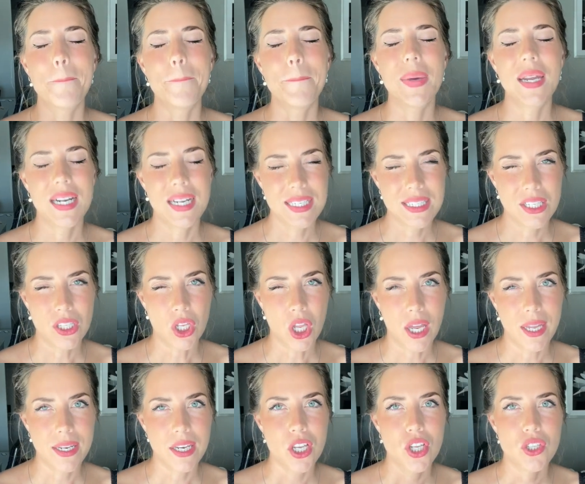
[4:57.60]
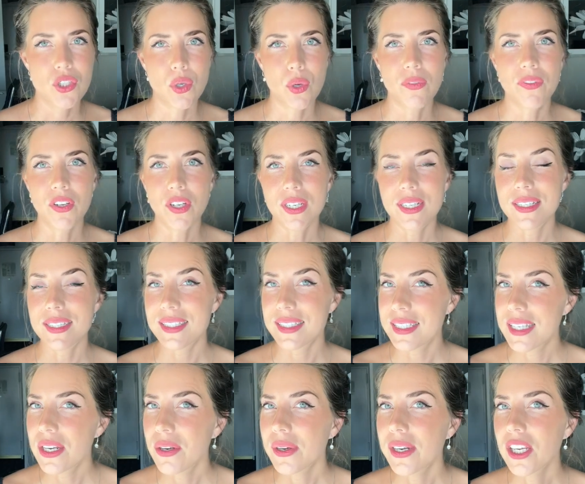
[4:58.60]
but it is a lot. So if you're
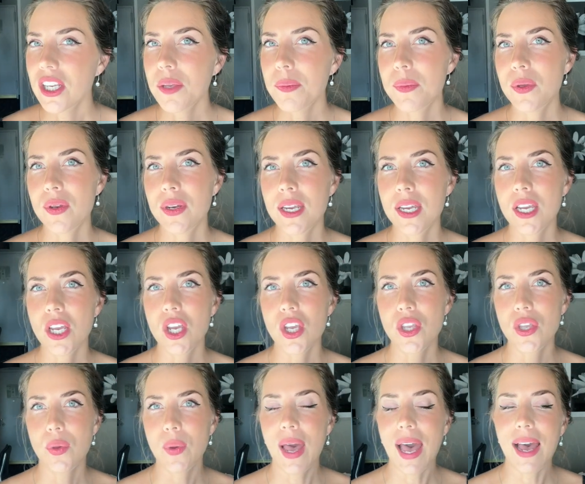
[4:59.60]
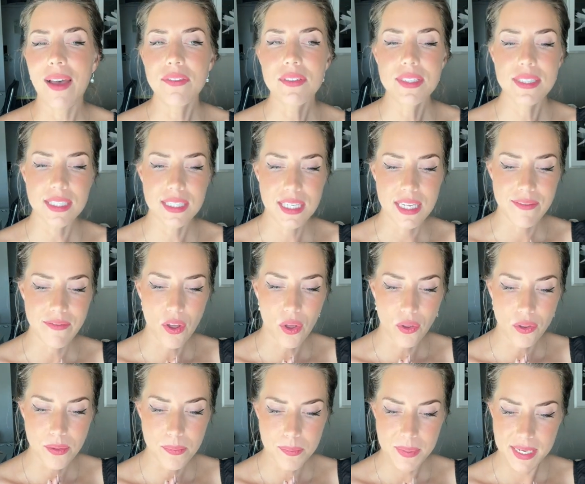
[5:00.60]
considering commuting, you have to see if
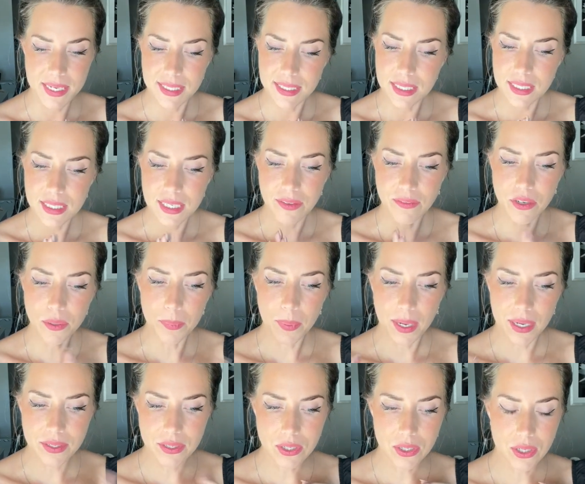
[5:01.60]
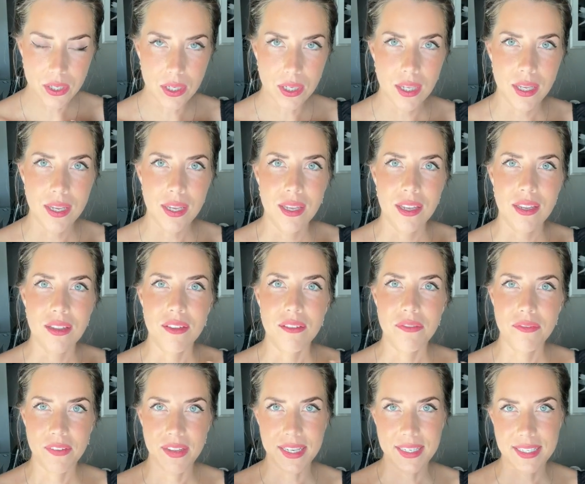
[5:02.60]
all the pieces of your puzzle
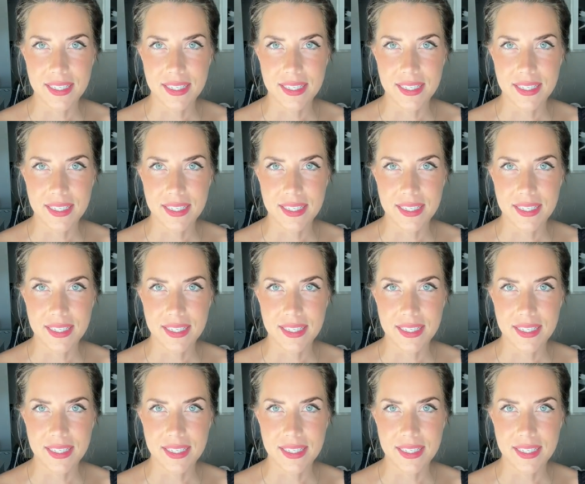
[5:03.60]
fit